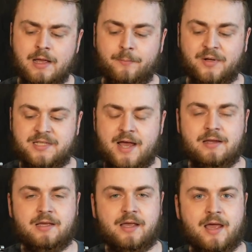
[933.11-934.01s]
But Dan
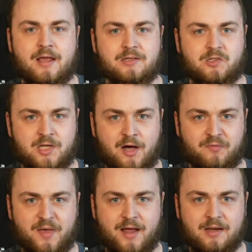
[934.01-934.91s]
Ige is tough,
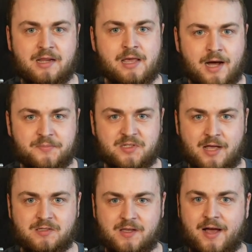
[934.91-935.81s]
man, and he
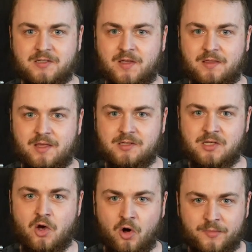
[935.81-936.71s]
upsets guys like this.
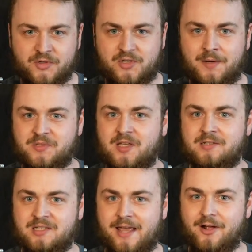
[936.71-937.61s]
He almost
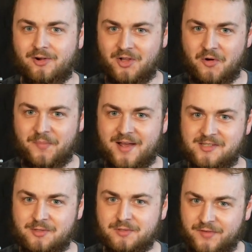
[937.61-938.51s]
upset Diego Lopez.
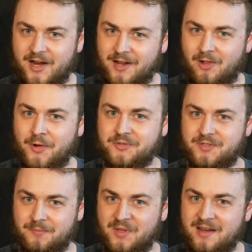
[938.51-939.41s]
He was very close
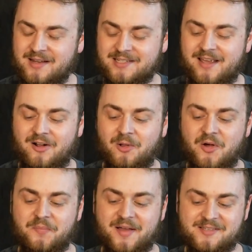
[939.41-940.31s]
to beating Diego
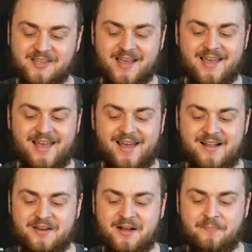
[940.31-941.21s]
Lopez.
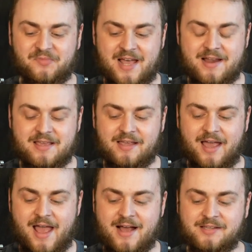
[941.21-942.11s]
And Dan
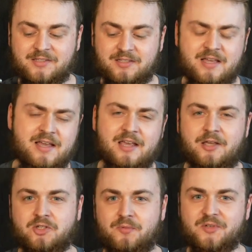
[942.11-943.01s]
Ige
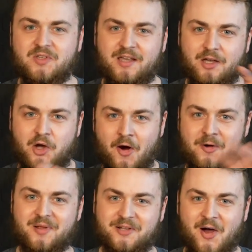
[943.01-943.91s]
he's almost like a
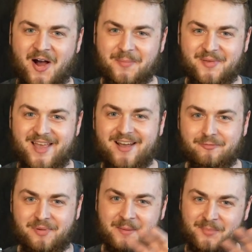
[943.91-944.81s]
carbon copy
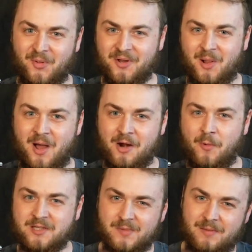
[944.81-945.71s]
of Pitbull in a lot of
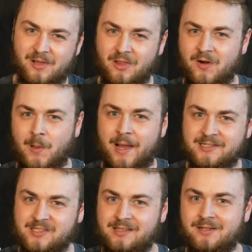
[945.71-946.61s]
ways. Maybe a little
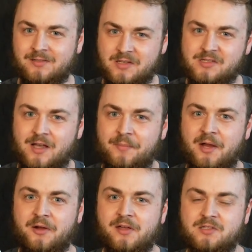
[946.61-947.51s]
less skilled in some
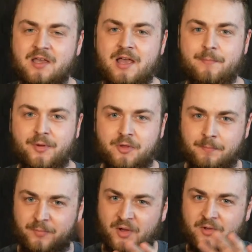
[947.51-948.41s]
areas, but they're
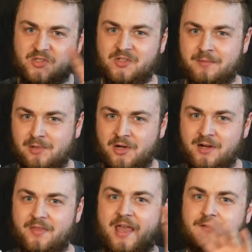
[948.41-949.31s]
built similar
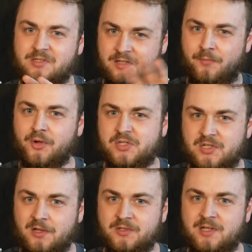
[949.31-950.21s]
and they have similar
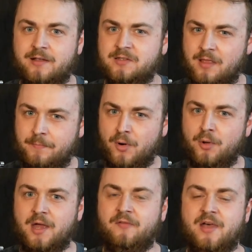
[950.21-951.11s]
skill sets, and they
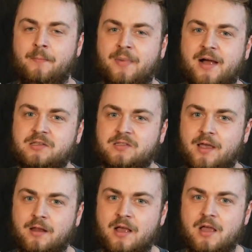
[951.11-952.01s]
both have that
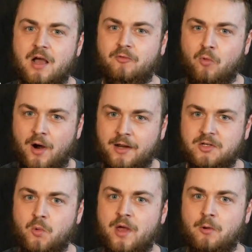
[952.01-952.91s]
mindset of wanting
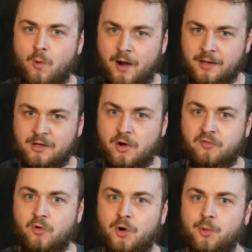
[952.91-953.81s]
to win, wanting to go
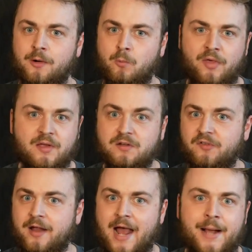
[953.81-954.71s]
forward, willing to
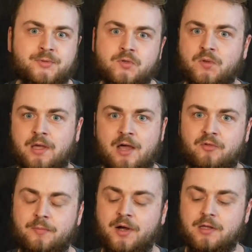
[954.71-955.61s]
fight absolutely
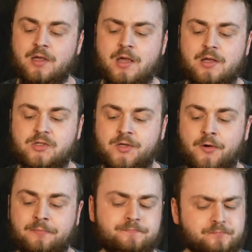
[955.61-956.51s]
everybody.
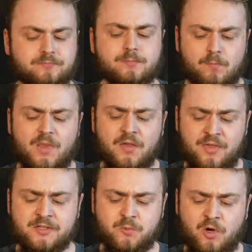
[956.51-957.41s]
So
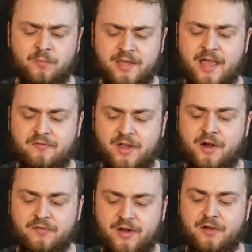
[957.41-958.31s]
this will be a
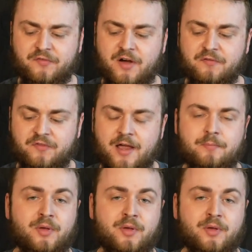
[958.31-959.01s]
very, very fun fight.